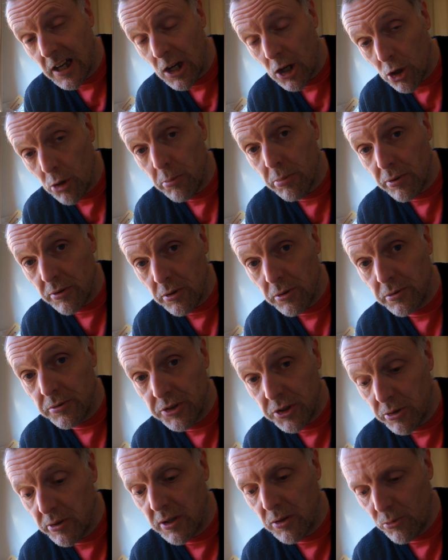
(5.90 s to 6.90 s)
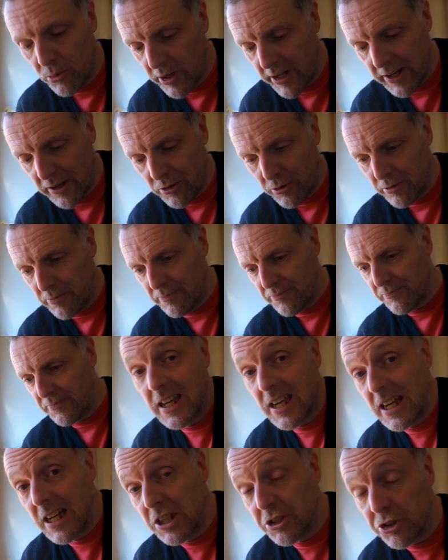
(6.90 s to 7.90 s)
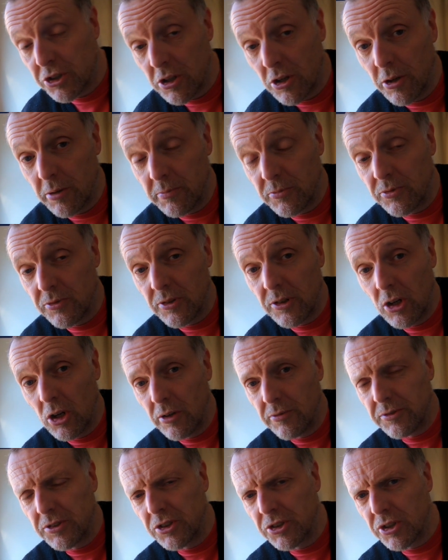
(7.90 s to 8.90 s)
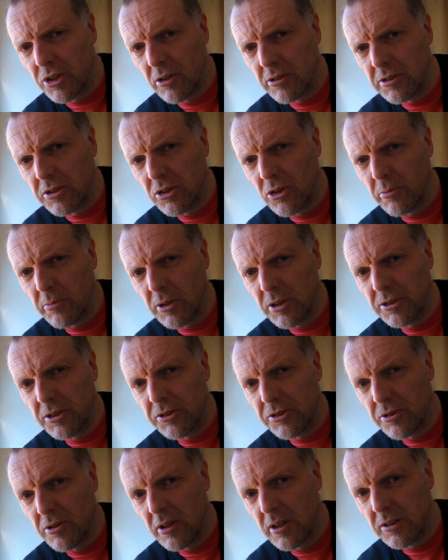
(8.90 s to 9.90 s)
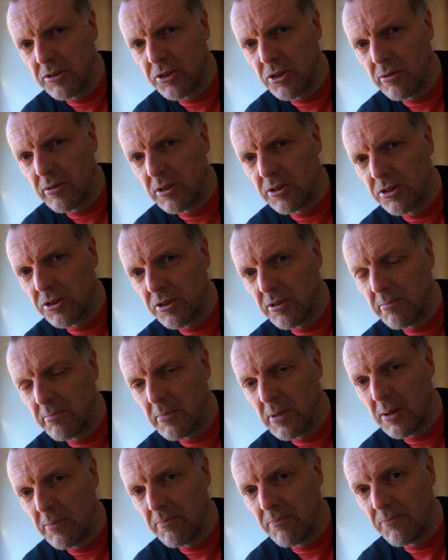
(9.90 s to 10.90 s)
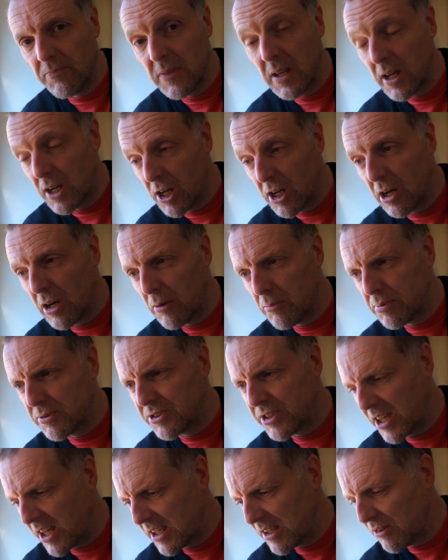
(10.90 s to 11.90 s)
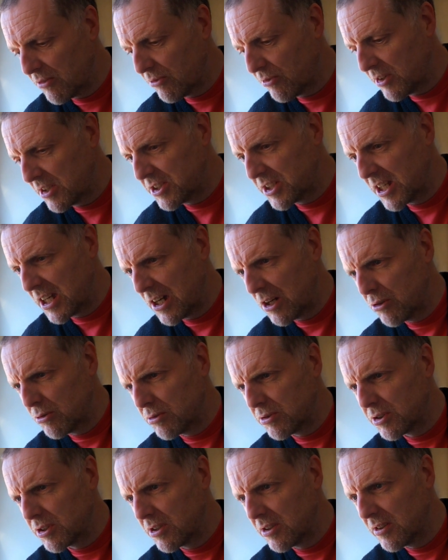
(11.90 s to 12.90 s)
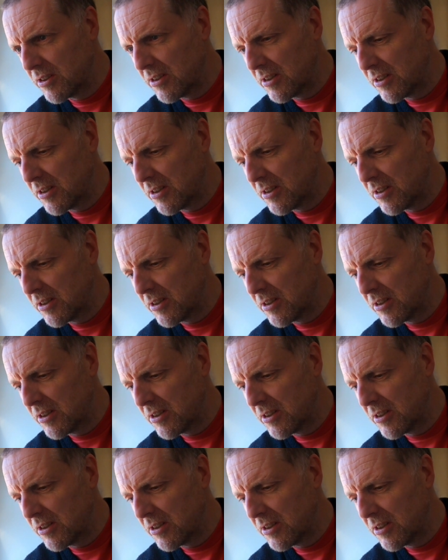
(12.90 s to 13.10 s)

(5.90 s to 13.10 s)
Hope you're all doing well. Yes, I've decided I'm going to try doing some update videos.